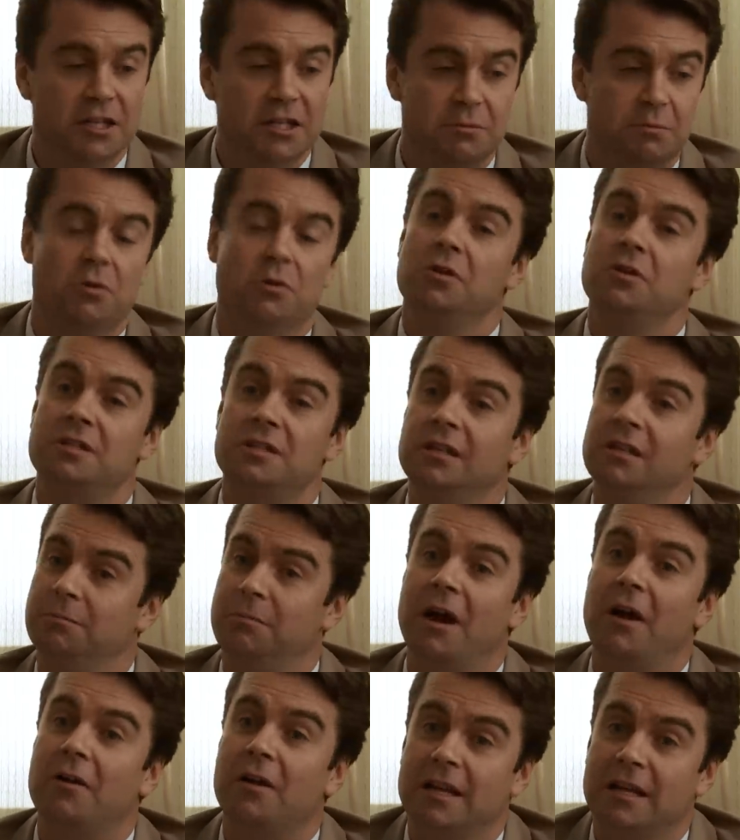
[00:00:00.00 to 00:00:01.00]
And this person
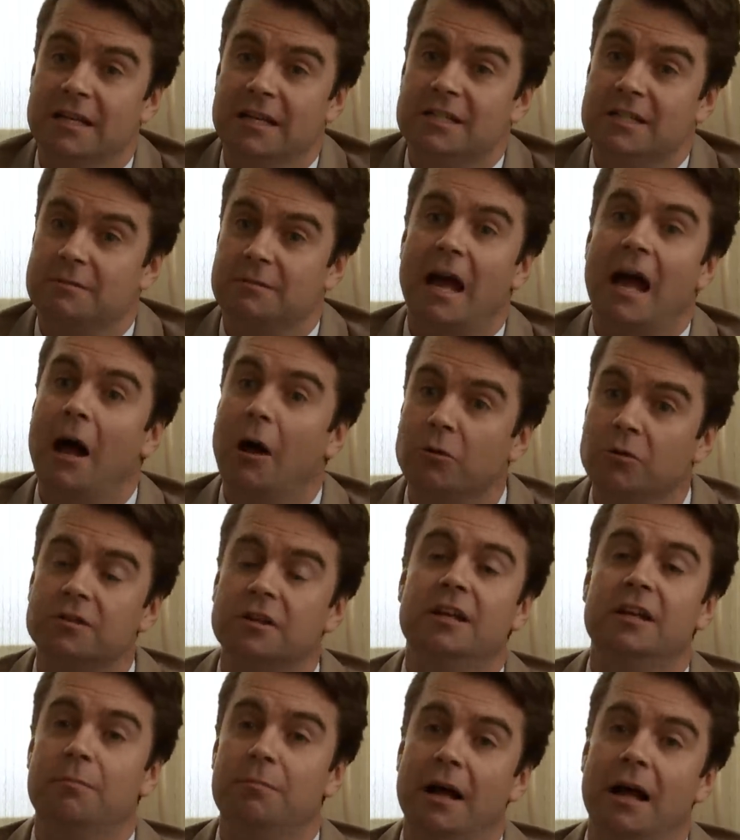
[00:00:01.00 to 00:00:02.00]
apparently is out
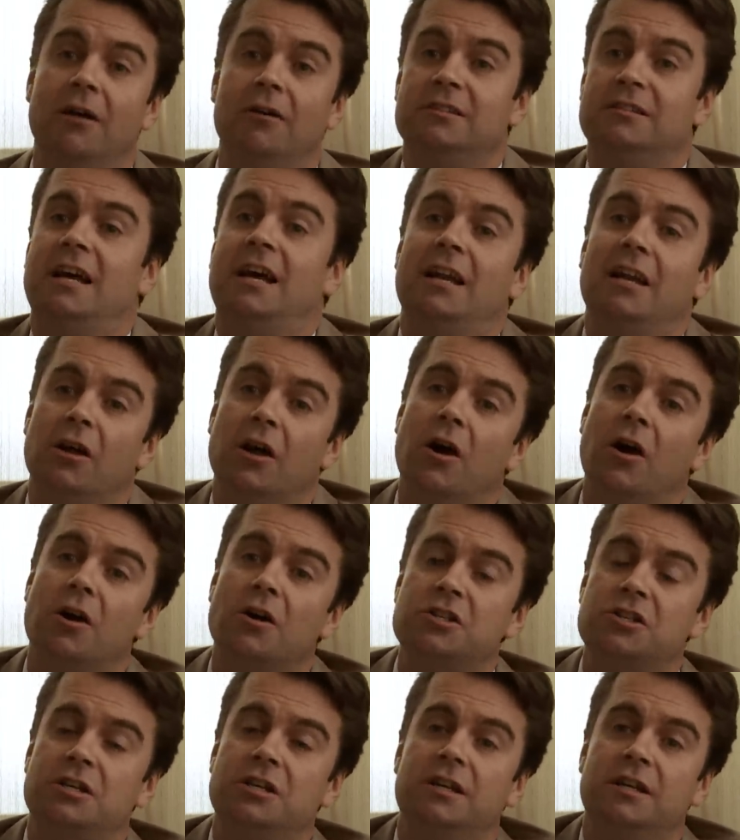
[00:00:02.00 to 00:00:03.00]
and about at
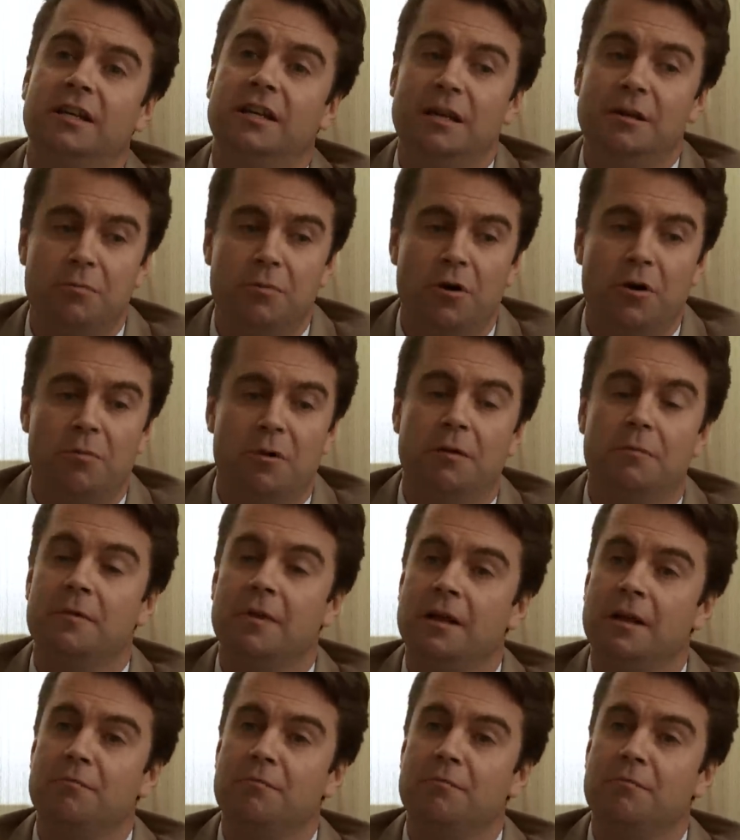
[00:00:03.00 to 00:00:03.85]
large in Burma.